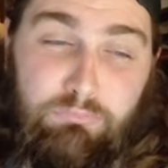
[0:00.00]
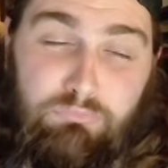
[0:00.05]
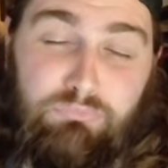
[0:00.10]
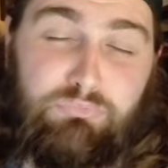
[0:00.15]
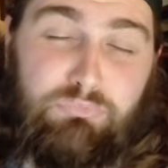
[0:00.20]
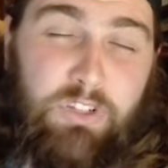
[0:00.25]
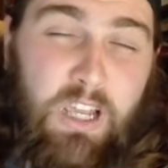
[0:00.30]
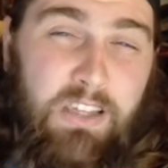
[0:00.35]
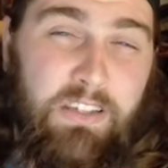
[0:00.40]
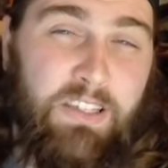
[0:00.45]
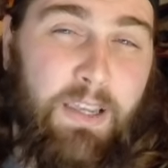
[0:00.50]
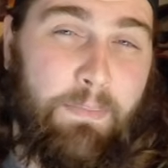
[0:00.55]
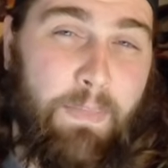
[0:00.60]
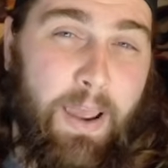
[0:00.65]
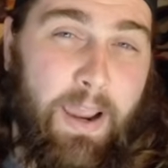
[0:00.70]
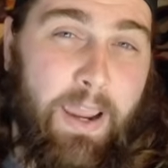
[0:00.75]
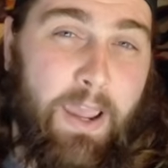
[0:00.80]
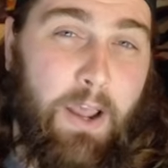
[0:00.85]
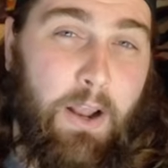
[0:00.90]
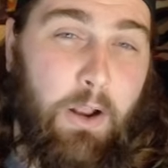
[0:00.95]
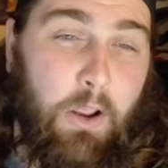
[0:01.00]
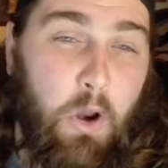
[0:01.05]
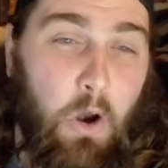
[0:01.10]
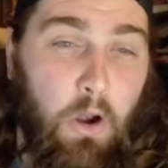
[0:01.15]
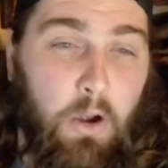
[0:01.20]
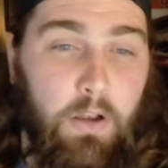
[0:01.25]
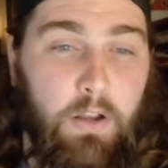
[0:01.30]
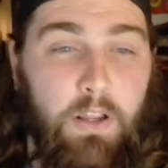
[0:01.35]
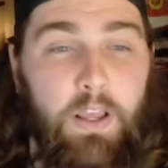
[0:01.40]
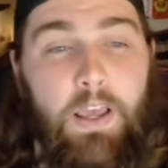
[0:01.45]
Sounds like my kind of
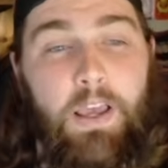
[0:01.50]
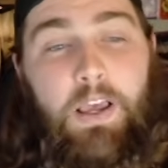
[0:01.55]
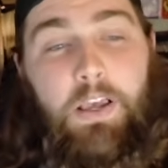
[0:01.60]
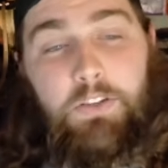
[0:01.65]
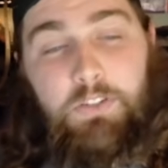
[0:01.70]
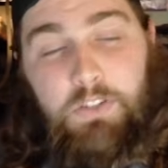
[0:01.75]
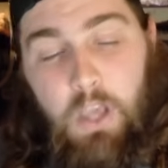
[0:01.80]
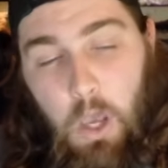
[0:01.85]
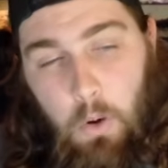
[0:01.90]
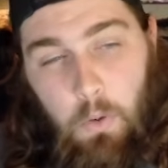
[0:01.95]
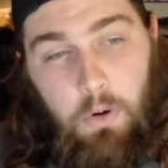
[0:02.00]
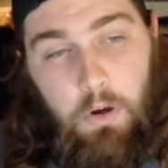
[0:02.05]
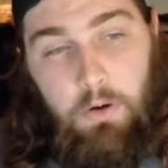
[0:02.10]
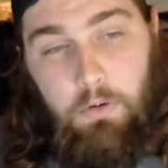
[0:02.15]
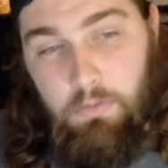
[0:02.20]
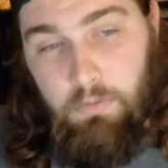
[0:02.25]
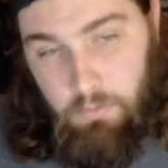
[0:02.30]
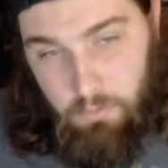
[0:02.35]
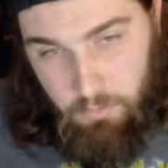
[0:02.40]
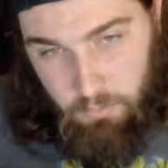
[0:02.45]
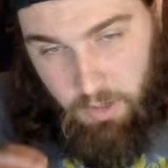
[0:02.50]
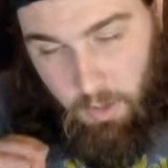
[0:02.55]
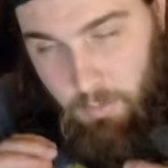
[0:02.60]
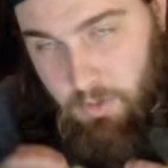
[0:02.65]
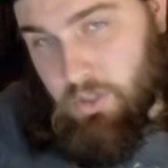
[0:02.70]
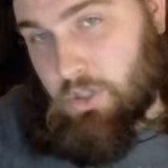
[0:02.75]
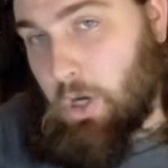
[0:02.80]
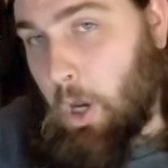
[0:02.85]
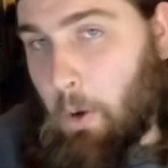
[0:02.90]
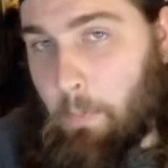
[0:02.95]
card. So there was
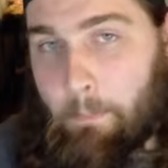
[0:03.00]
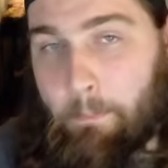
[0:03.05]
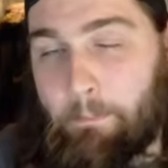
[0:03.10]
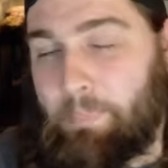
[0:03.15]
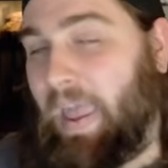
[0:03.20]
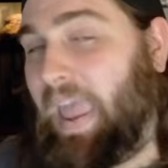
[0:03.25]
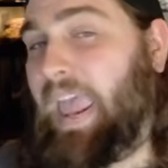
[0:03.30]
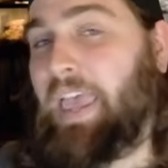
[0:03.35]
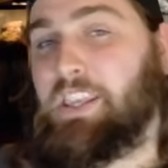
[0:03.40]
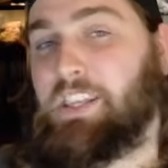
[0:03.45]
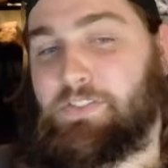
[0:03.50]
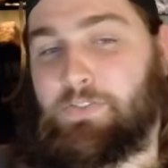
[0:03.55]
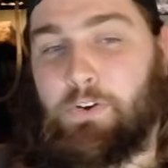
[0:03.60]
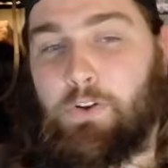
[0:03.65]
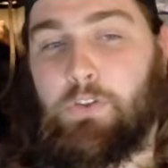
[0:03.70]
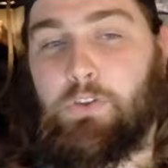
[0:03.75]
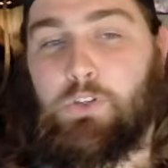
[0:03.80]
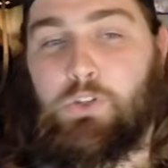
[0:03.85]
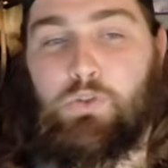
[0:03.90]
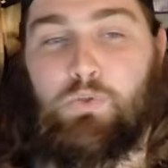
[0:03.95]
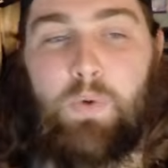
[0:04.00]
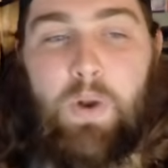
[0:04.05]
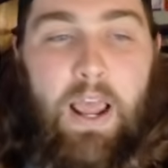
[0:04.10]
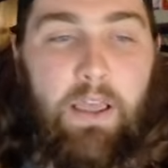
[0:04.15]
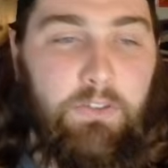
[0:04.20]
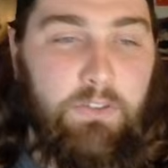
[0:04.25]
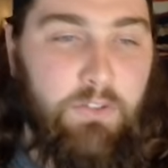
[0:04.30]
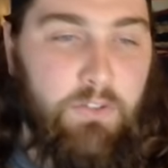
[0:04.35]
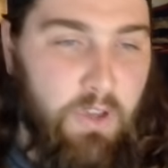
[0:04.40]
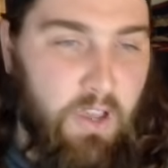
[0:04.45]
no bans for this round, so
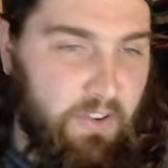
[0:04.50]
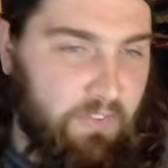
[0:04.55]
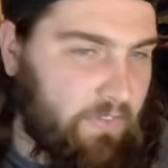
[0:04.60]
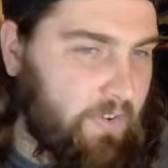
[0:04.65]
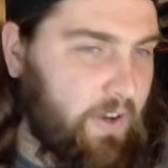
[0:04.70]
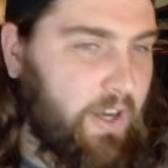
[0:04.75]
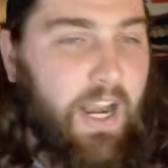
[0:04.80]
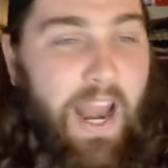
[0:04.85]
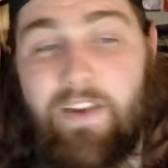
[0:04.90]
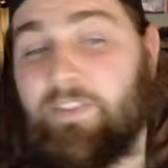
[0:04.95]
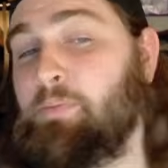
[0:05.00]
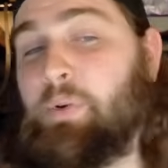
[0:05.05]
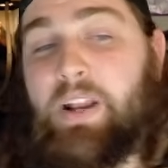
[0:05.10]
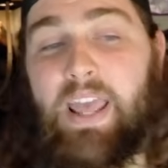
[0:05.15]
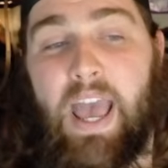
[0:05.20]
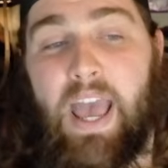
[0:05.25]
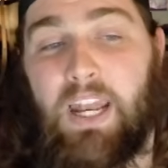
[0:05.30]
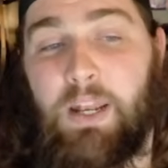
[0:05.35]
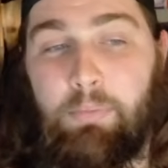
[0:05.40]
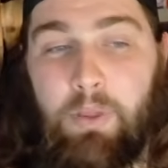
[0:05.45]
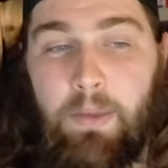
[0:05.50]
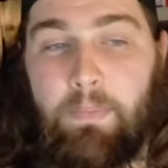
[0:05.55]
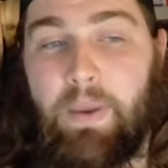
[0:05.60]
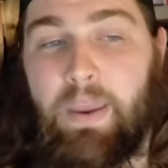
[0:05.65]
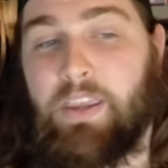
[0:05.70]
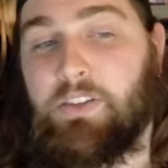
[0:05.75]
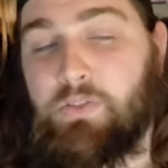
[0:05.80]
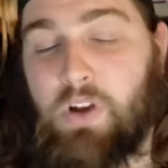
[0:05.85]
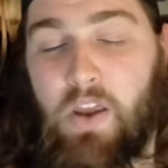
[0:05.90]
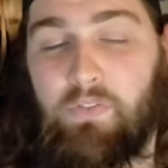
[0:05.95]
I figured everybody had to play Mega
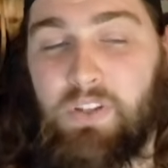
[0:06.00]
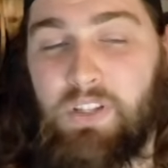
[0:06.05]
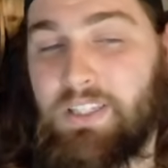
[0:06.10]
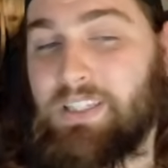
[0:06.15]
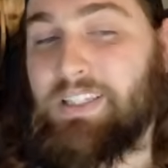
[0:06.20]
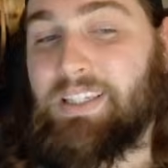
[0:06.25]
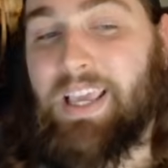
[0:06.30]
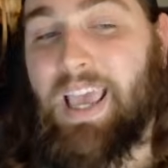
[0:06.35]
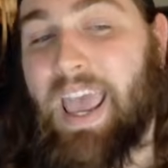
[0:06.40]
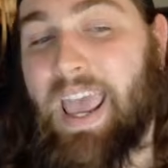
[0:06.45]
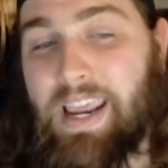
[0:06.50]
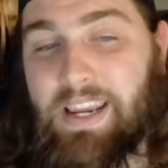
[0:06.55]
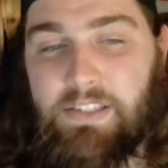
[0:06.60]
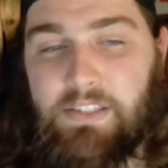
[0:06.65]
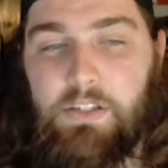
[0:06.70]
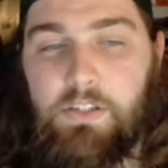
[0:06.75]
Scrafty EX.